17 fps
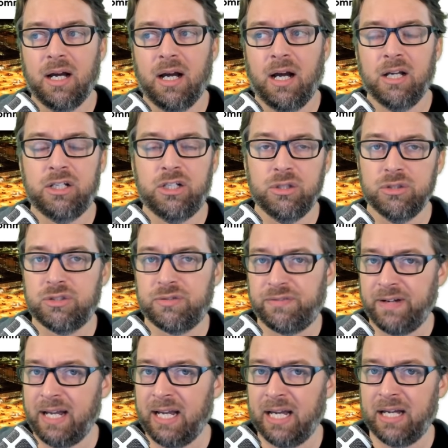a huge
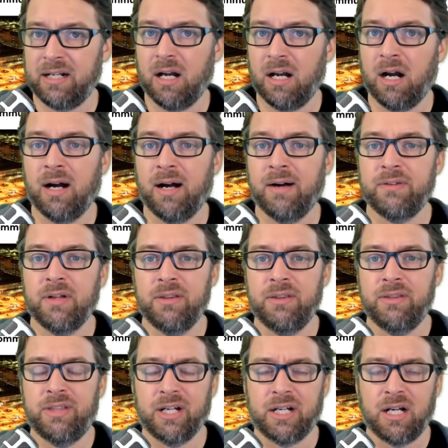fan of
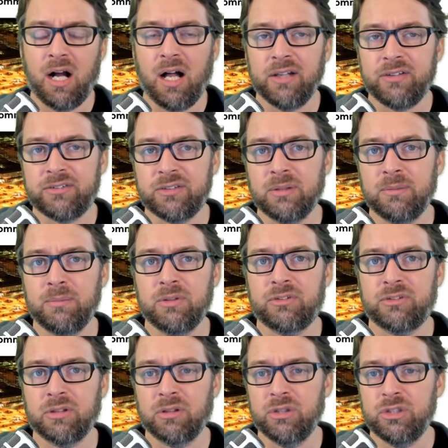the custom
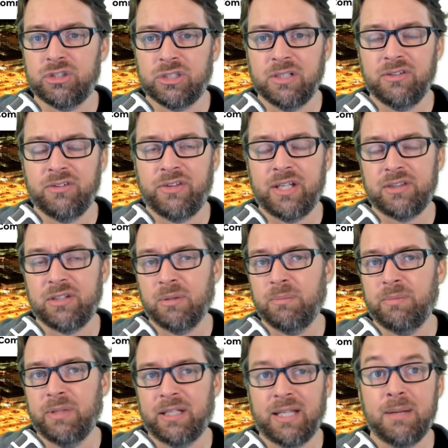solutions that
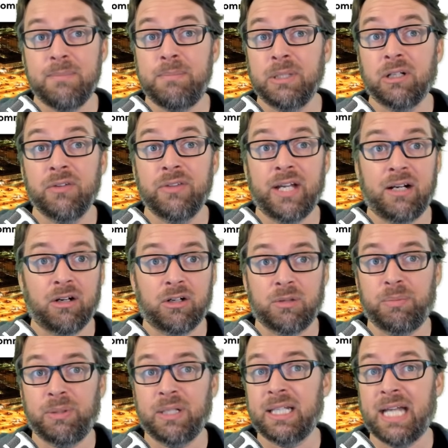they build that are
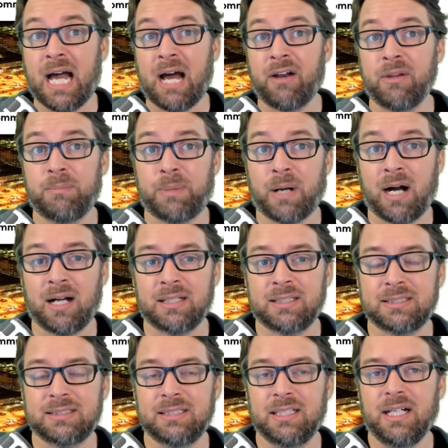completely out of the
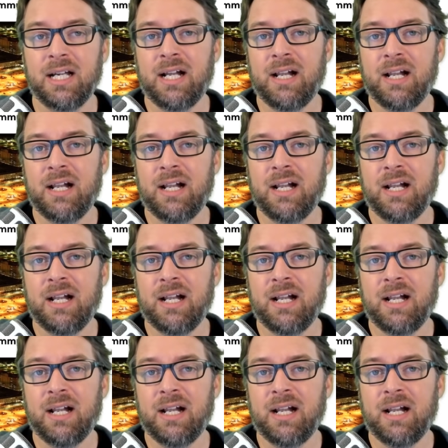box